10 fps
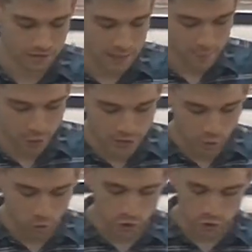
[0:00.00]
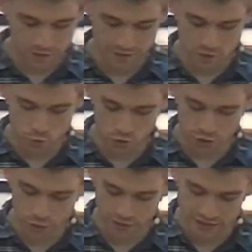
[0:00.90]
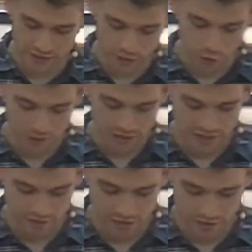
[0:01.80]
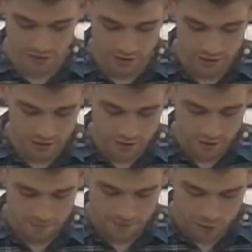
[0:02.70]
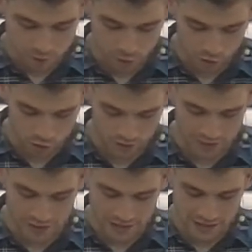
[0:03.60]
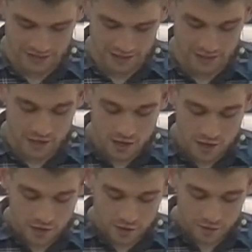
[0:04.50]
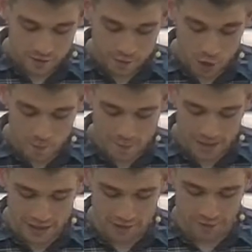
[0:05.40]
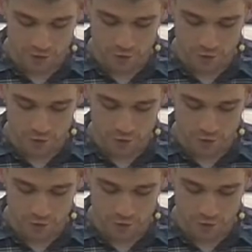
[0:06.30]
Let me read 1 Corinthians 1:26-27. This is Paul writing, and he says, not many